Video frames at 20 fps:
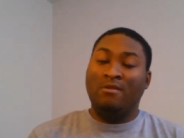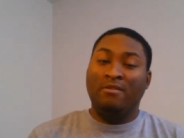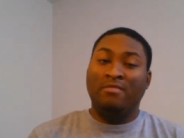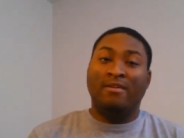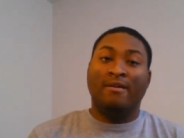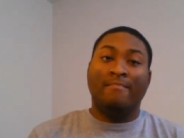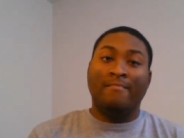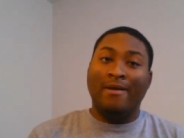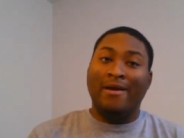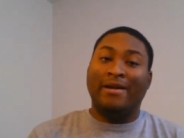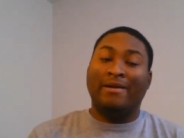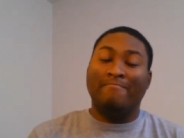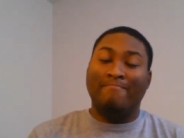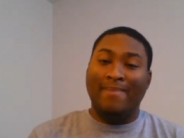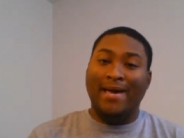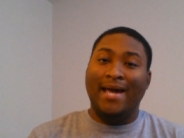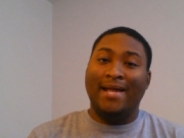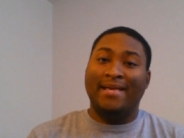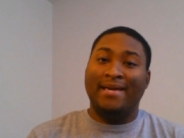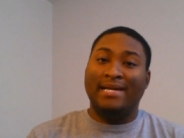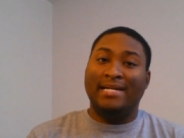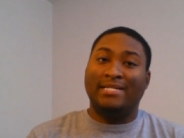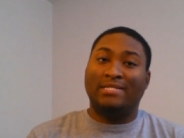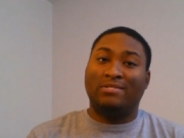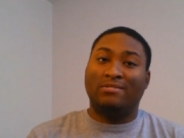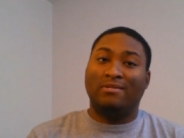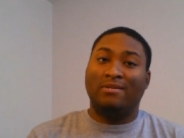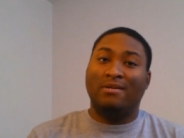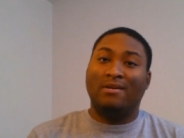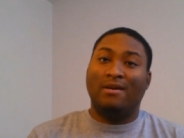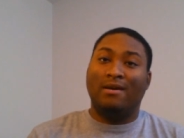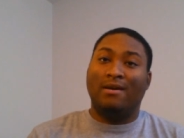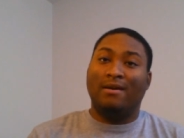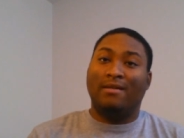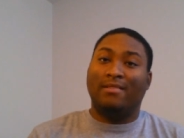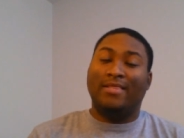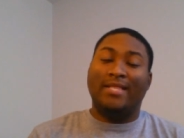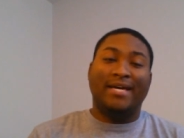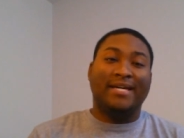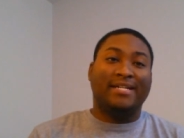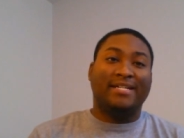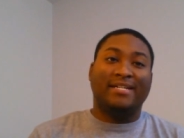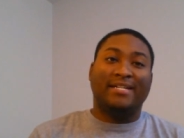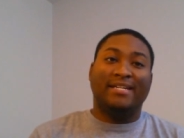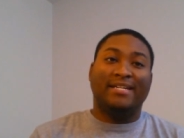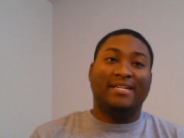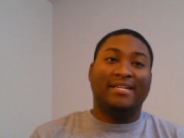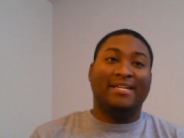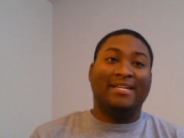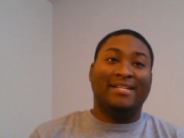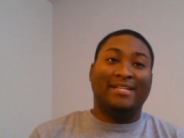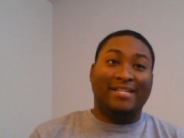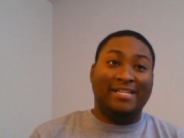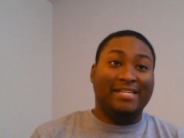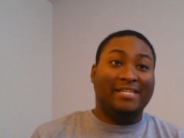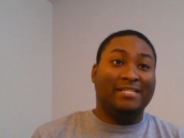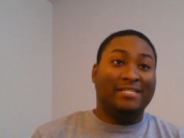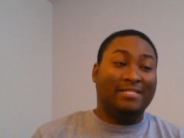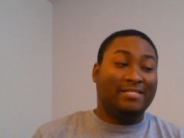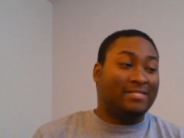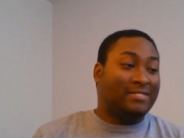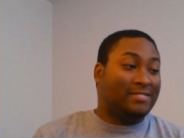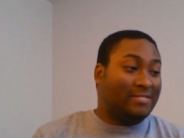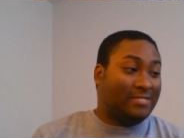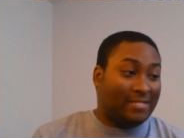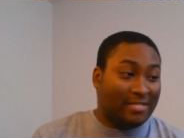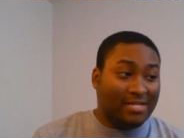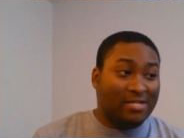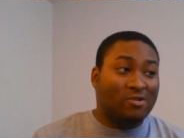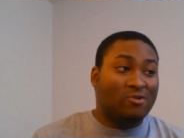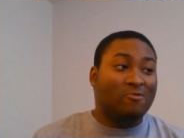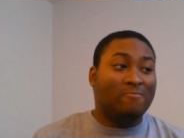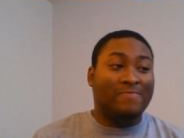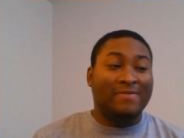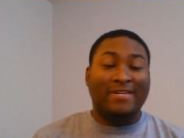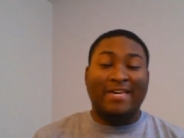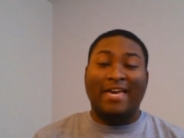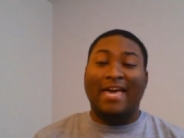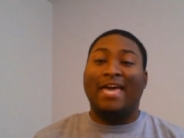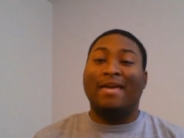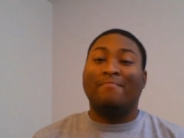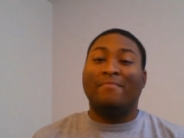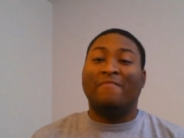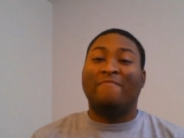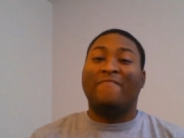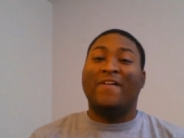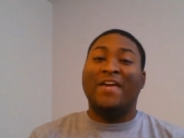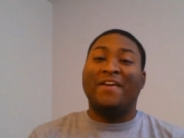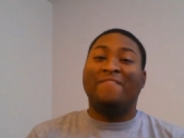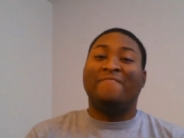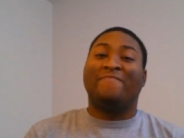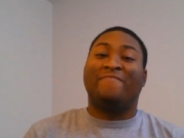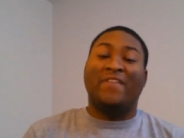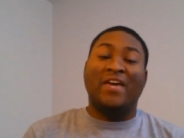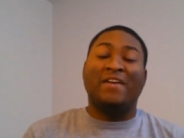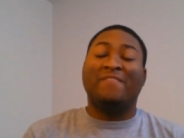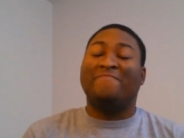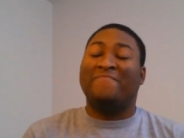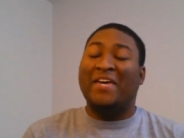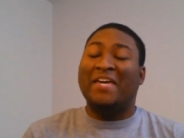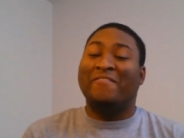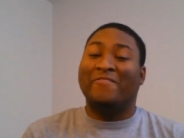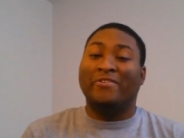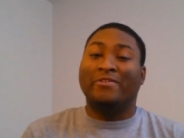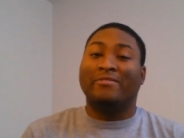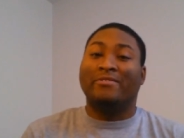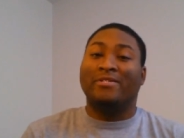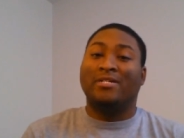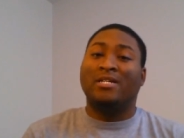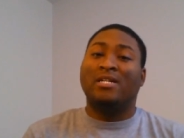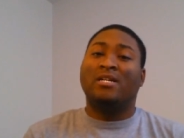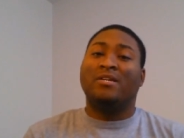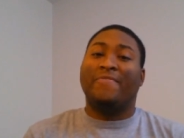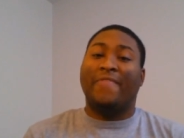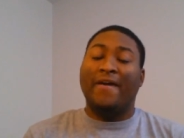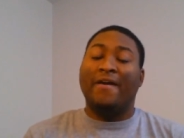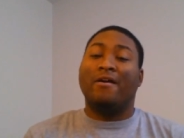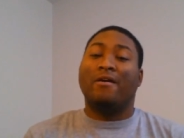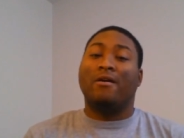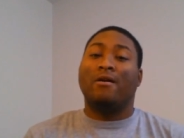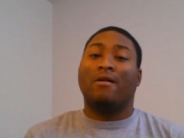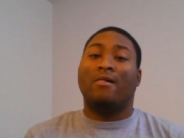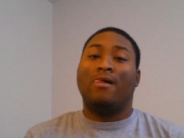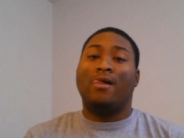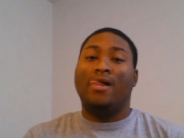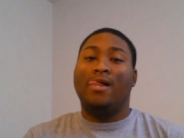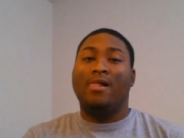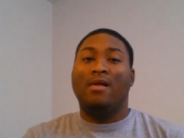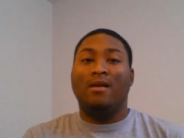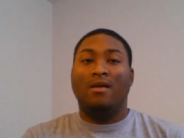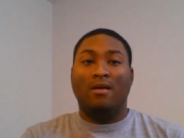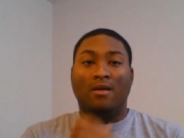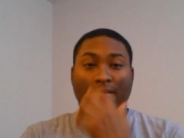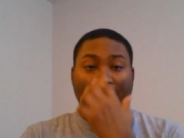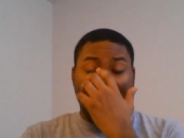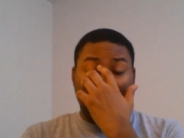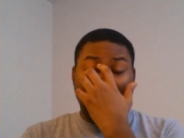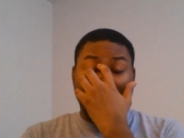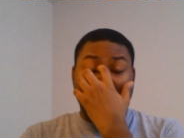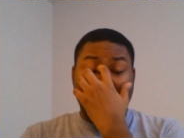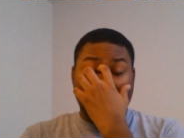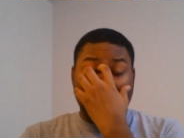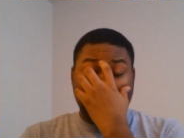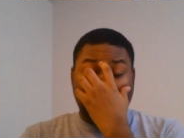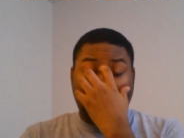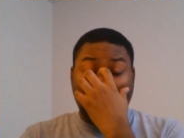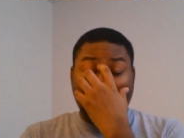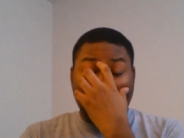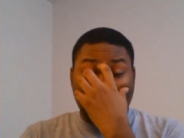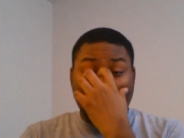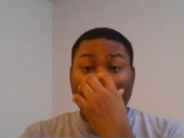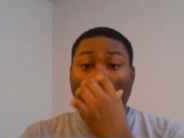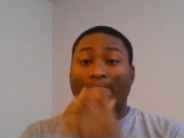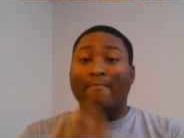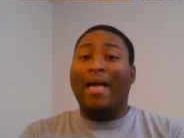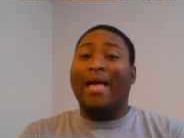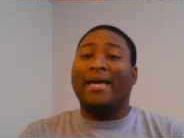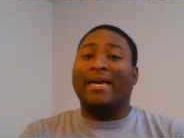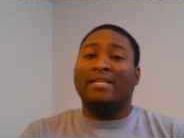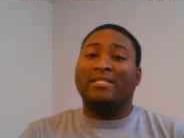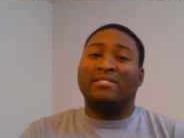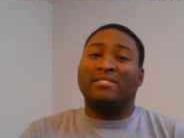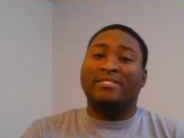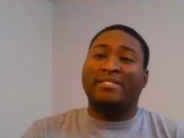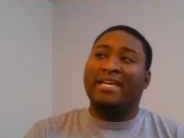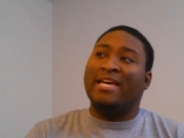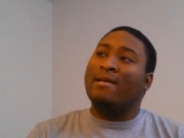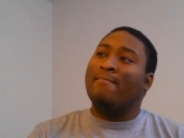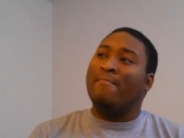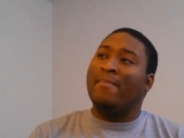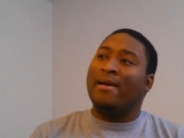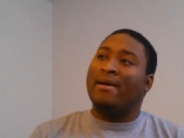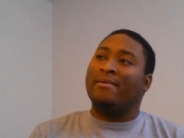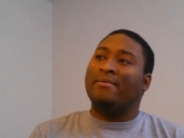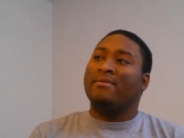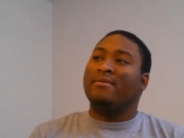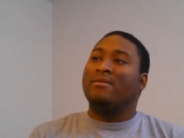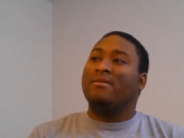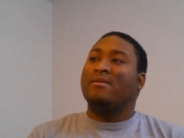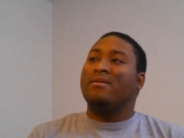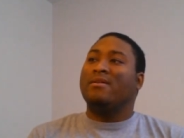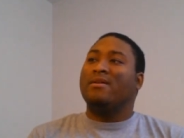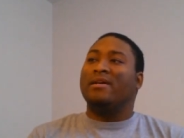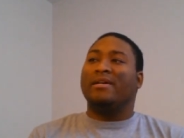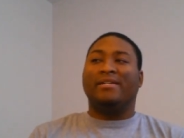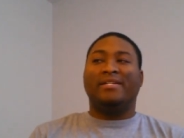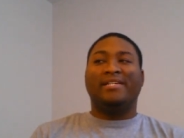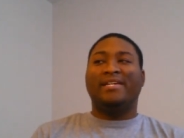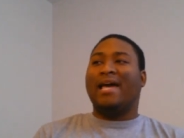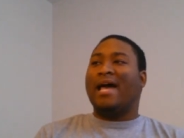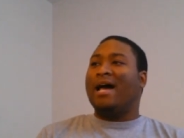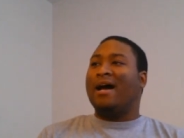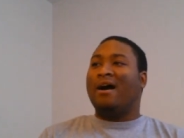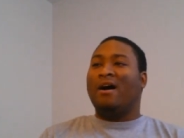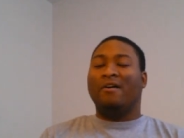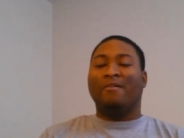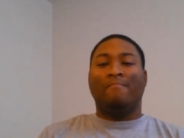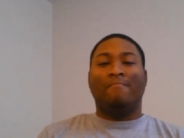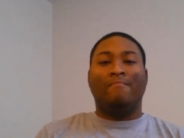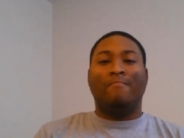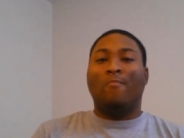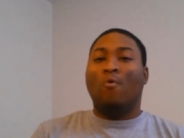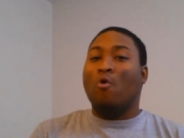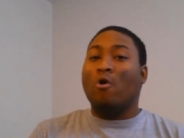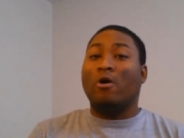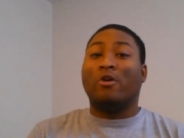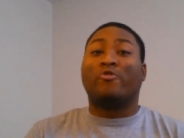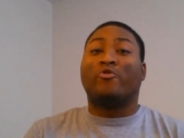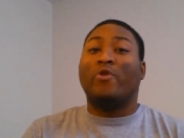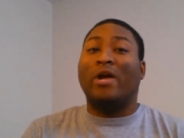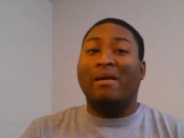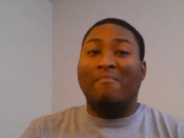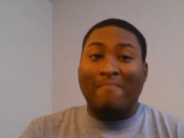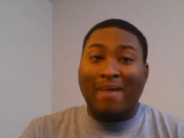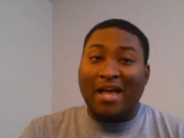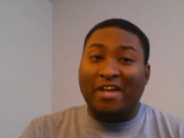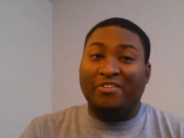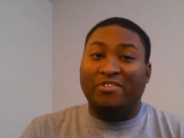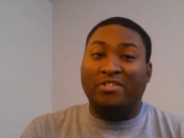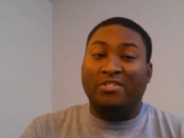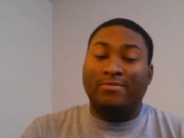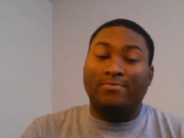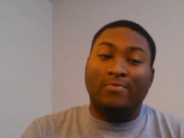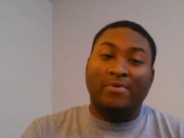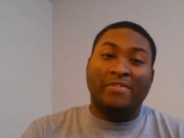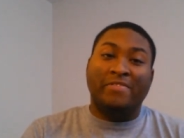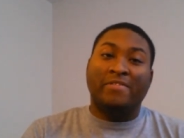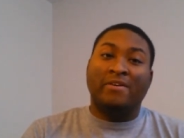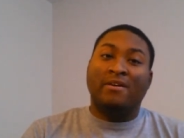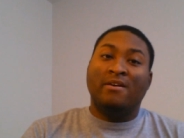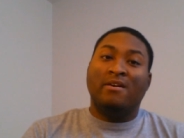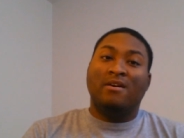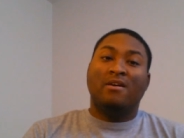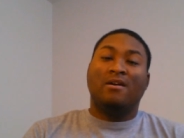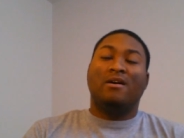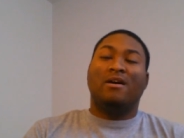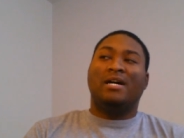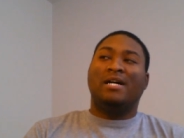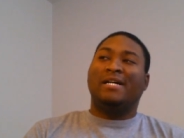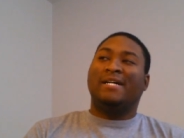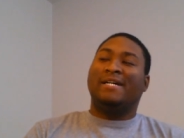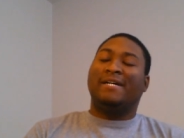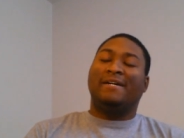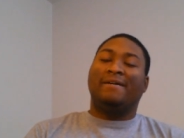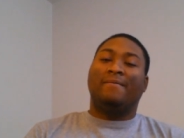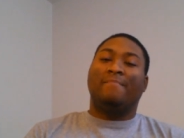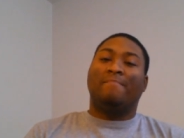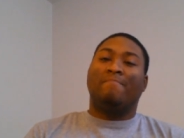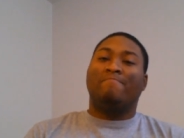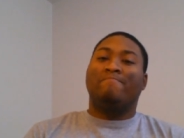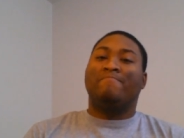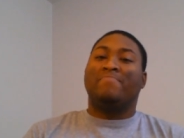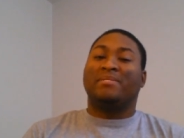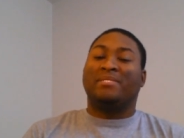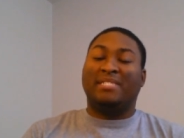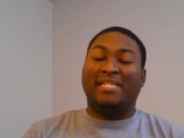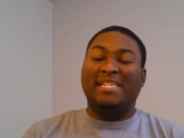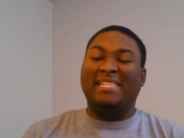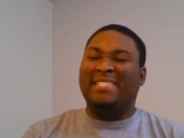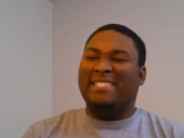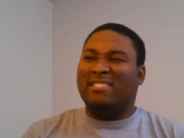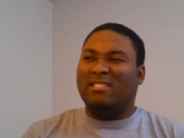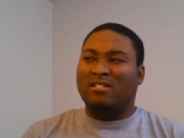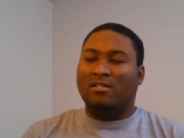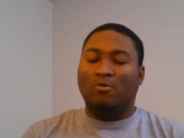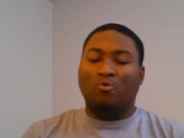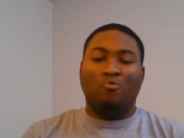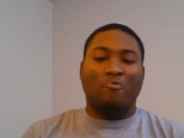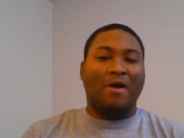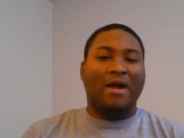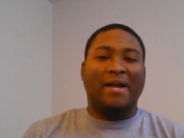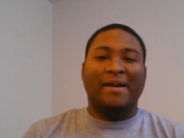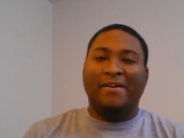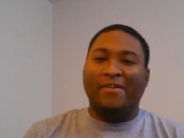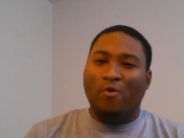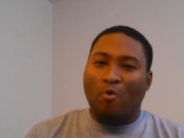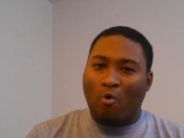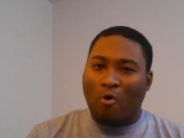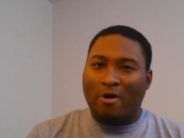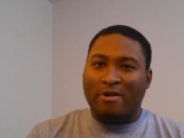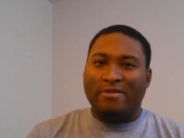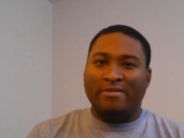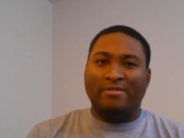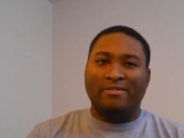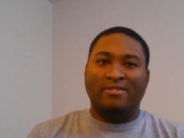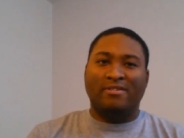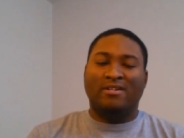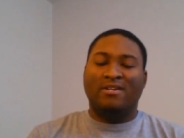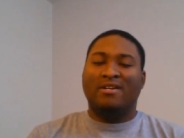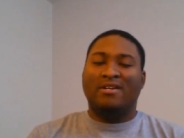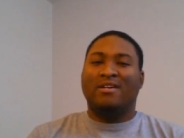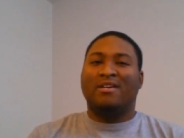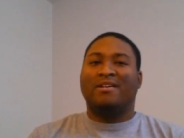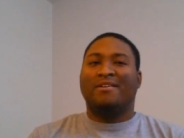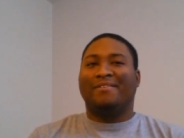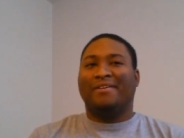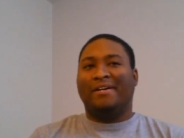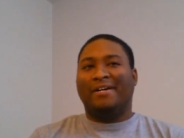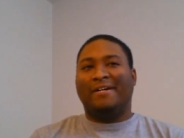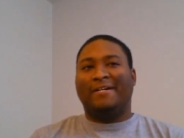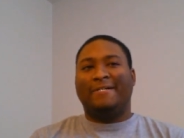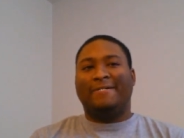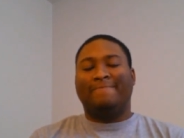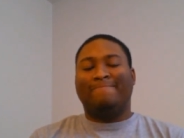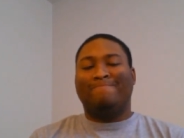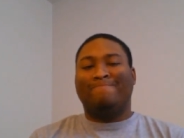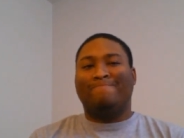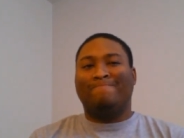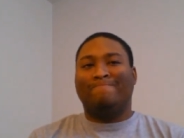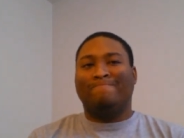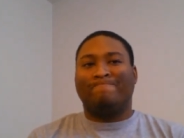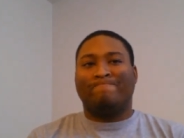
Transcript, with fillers: the American Badass. Like, and he still became a fa fan favorite there. Then he came, went back as the Dead Man, and he had uh, more great matches with uh, Batista, Randy Orton, um,